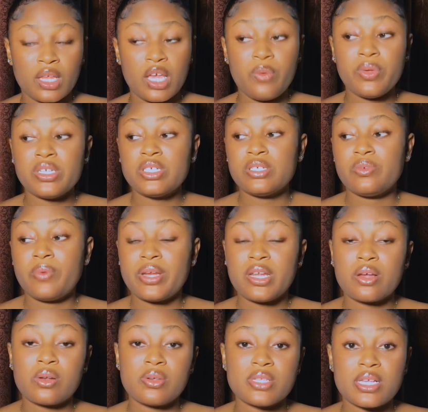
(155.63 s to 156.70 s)
in which when they
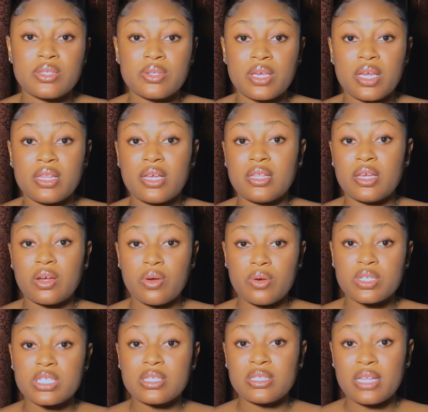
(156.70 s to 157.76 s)
cluster together, they
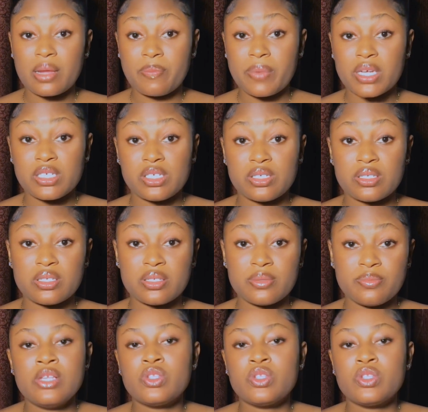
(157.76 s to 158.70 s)
cause dark patches.